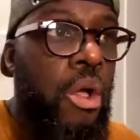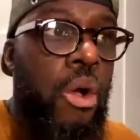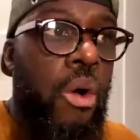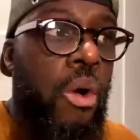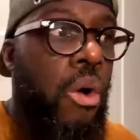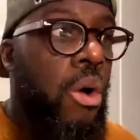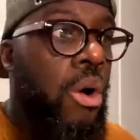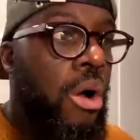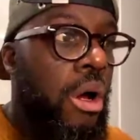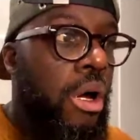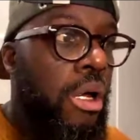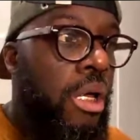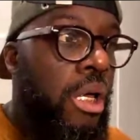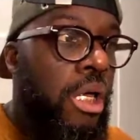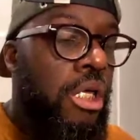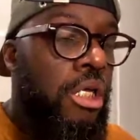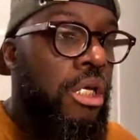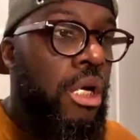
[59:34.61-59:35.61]
or
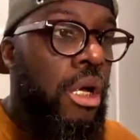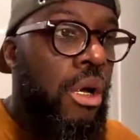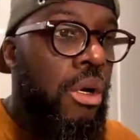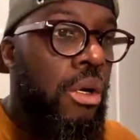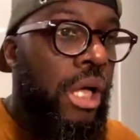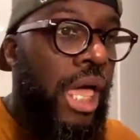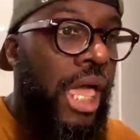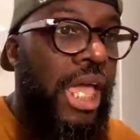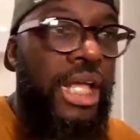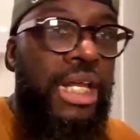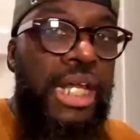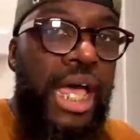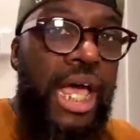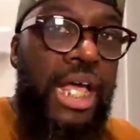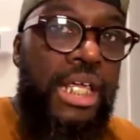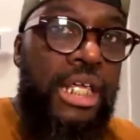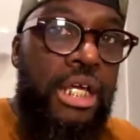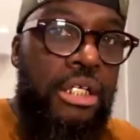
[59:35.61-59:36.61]
8,
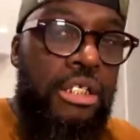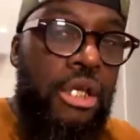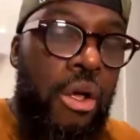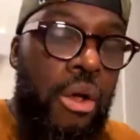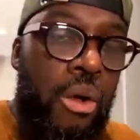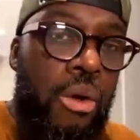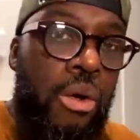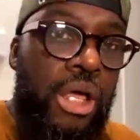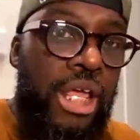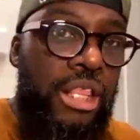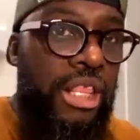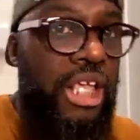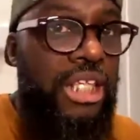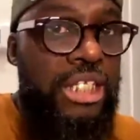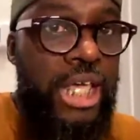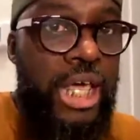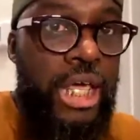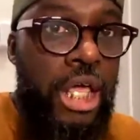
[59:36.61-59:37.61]
9 years old, and they
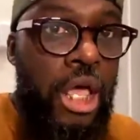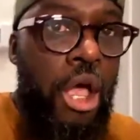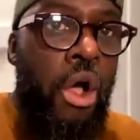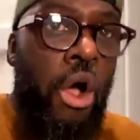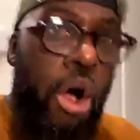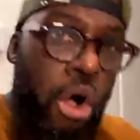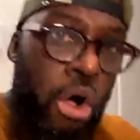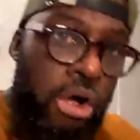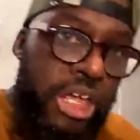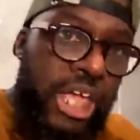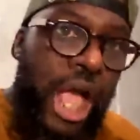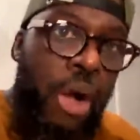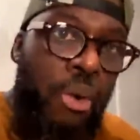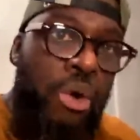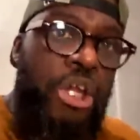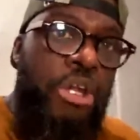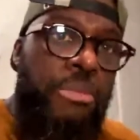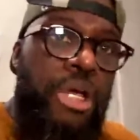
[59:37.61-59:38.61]
say, "Oh, okay, I
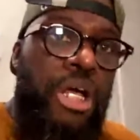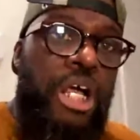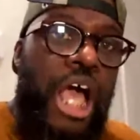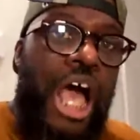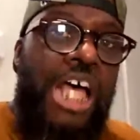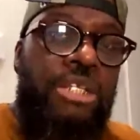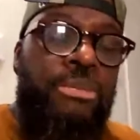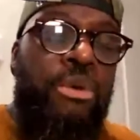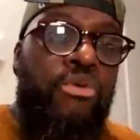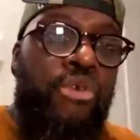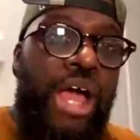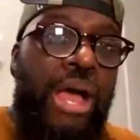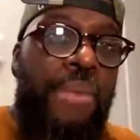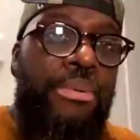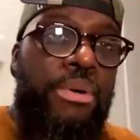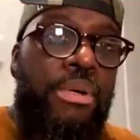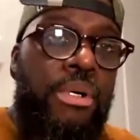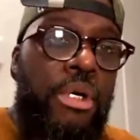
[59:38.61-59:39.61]
want to be a gospel
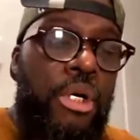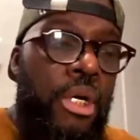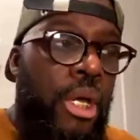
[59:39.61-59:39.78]
rapper."